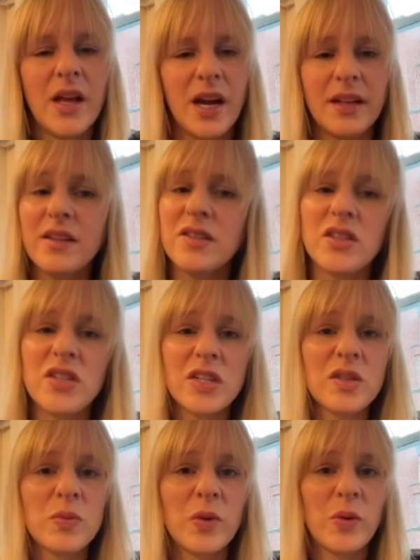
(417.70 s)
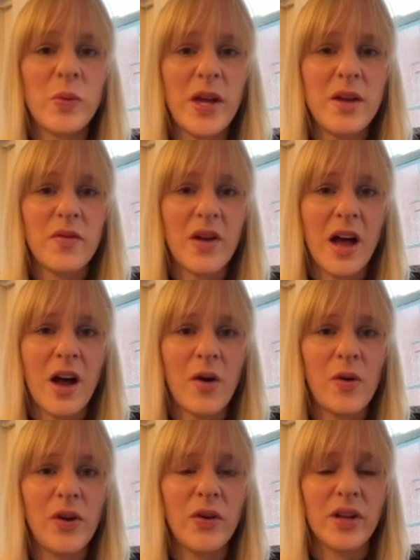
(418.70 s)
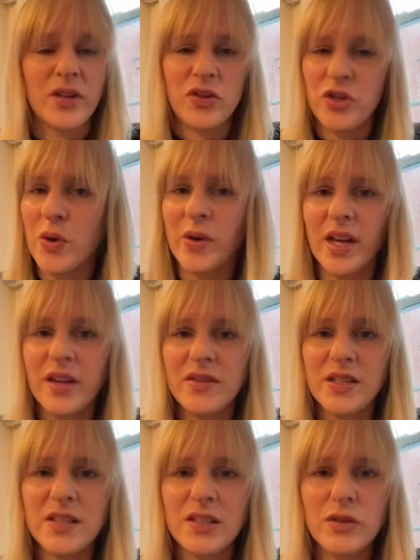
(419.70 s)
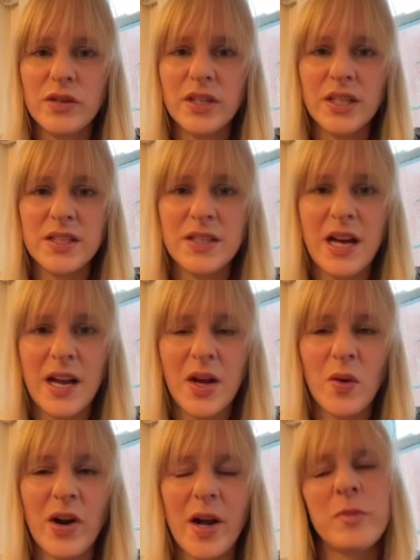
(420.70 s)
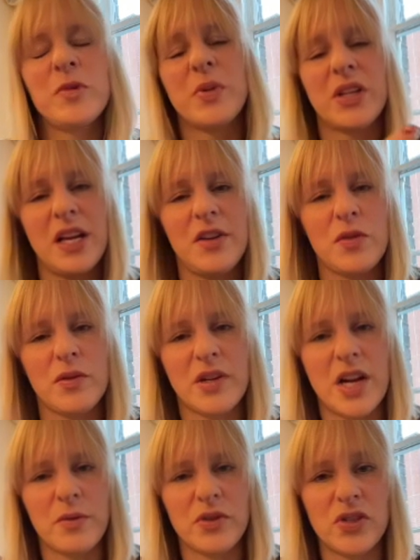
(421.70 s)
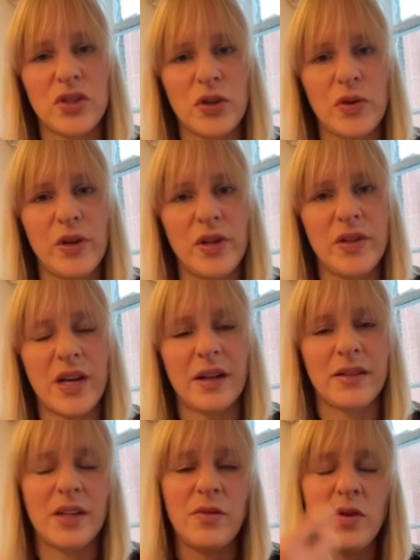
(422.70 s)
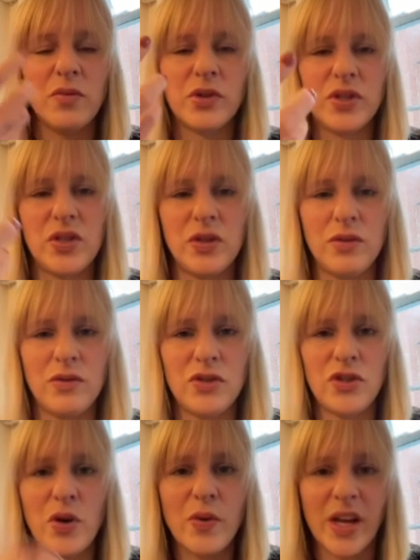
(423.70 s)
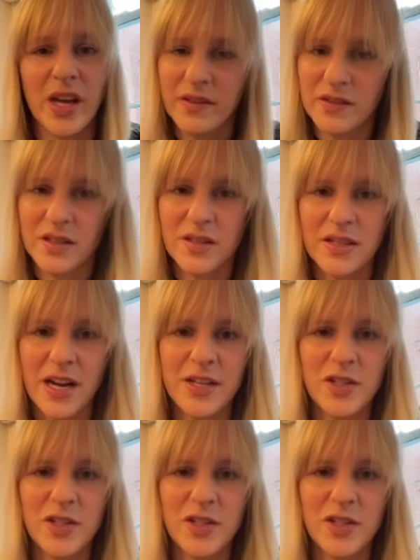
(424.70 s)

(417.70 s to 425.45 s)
And this is just one way of how you can showcase this doing these diagrams. But later on, I will also show you that if you want to showcase the design